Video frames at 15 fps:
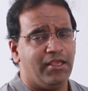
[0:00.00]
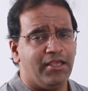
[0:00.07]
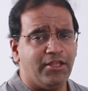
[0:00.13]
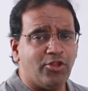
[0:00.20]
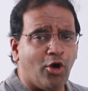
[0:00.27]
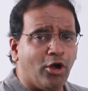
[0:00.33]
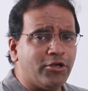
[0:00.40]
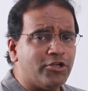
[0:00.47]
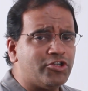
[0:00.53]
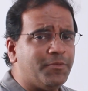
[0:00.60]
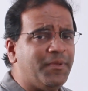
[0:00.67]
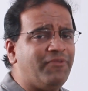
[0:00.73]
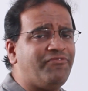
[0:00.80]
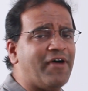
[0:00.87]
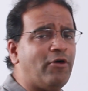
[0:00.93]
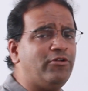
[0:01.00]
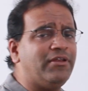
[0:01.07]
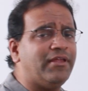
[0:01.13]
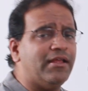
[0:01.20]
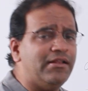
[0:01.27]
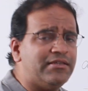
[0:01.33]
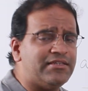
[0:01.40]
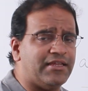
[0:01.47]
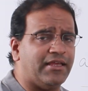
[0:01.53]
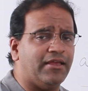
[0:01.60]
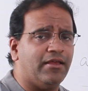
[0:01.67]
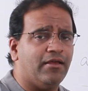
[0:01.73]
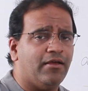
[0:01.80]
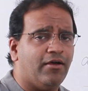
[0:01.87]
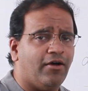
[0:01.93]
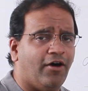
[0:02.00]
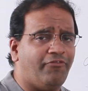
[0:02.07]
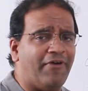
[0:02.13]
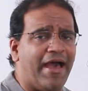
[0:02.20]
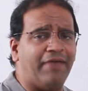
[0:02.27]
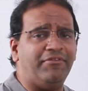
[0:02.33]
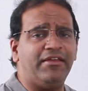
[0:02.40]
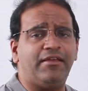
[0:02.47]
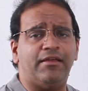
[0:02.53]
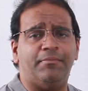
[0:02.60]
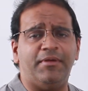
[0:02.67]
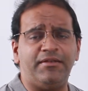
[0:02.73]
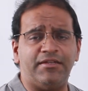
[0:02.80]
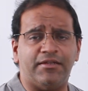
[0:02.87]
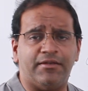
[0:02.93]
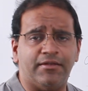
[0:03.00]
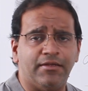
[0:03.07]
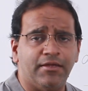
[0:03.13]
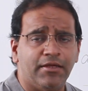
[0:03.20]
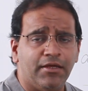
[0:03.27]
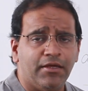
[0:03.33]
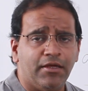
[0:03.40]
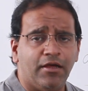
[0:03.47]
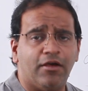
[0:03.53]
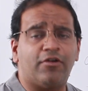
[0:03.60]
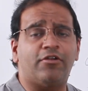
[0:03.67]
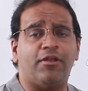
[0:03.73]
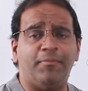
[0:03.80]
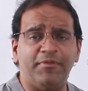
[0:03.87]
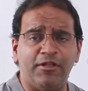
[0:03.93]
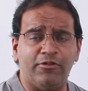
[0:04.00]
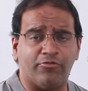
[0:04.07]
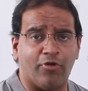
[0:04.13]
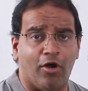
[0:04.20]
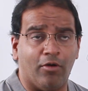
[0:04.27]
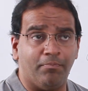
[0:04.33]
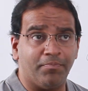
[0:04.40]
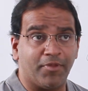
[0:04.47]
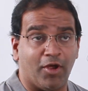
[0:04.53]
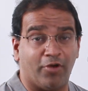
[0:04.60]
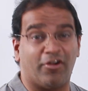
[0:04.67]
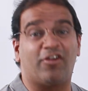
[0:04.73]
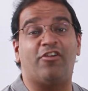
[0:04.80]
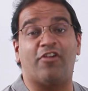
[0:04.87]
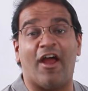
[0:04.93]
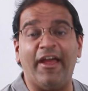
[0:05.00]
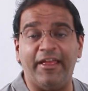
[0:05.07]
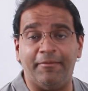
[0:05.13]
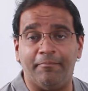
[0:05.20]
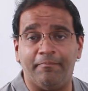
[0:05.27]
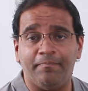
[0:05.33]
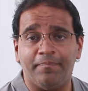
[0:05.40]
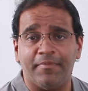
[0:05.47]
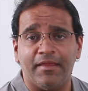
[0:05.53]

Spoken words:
In order to be found guilty of having committed a criminal wrong or a crime,